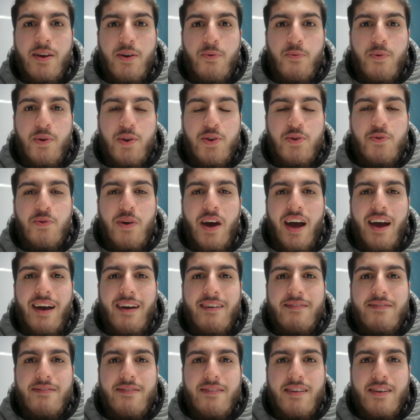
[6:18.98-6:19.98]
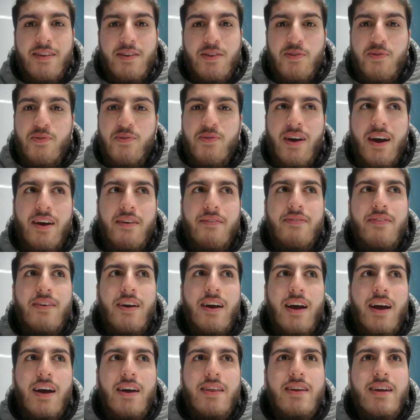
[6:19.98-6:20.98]
When you have,
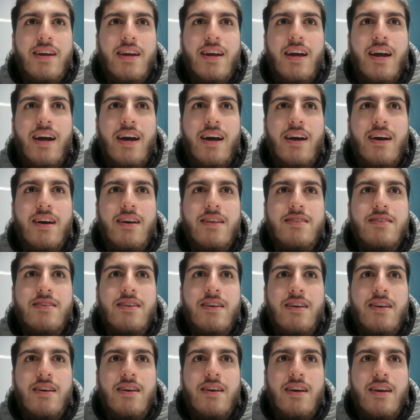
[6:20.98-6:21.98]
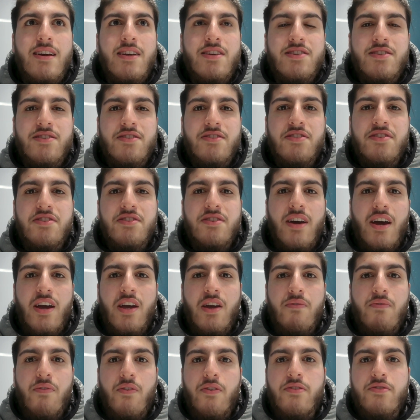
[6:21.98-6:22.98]
I think I had just shy
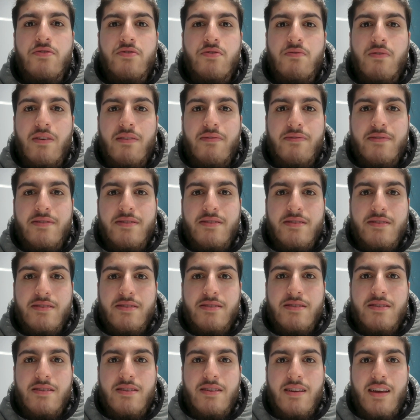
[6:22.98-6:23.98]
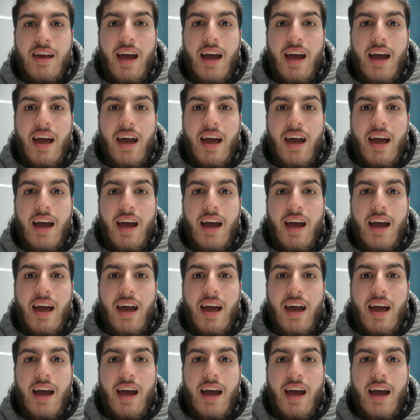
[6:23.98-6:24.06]
of 100 references.